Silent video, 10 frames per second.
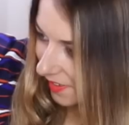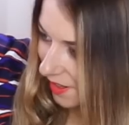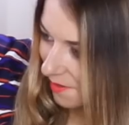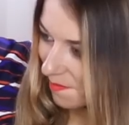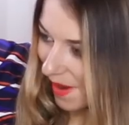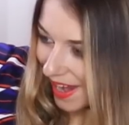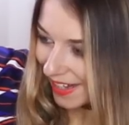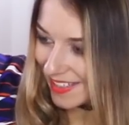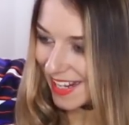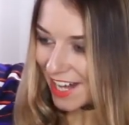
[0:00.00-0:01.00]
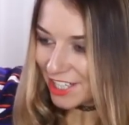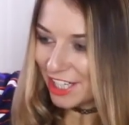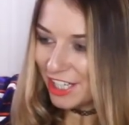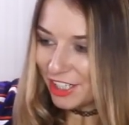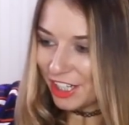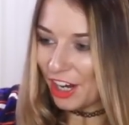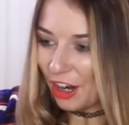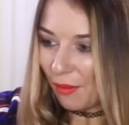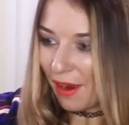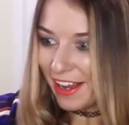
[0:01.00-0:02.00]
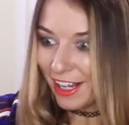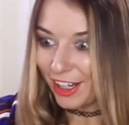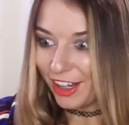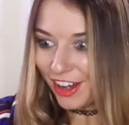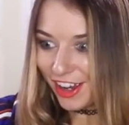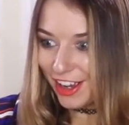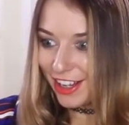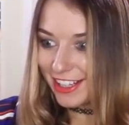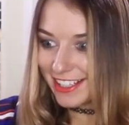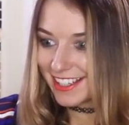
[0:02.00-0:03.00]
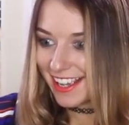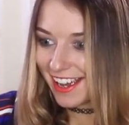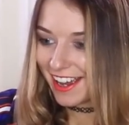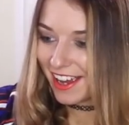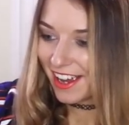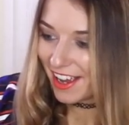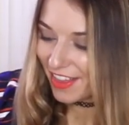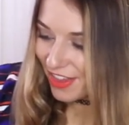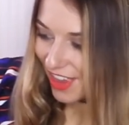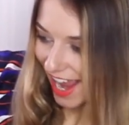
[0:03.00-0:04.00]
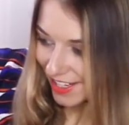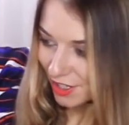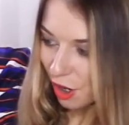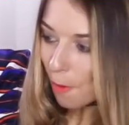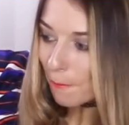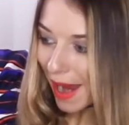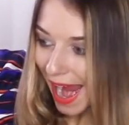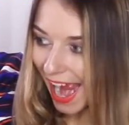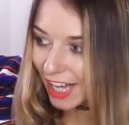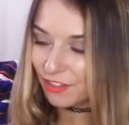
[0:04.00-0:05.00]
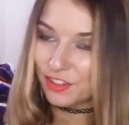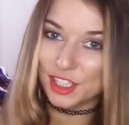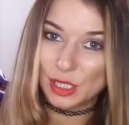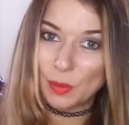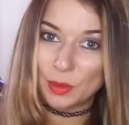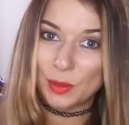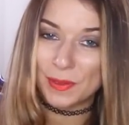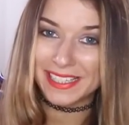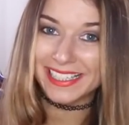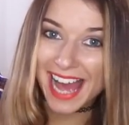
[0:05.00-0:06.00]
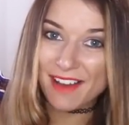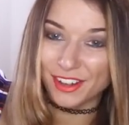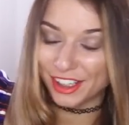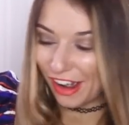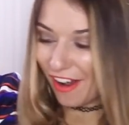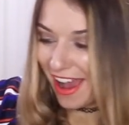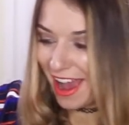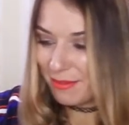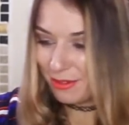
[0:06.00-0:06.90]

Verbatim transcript: The back is actually looking quite good. That's not bad for someone who has never cut hair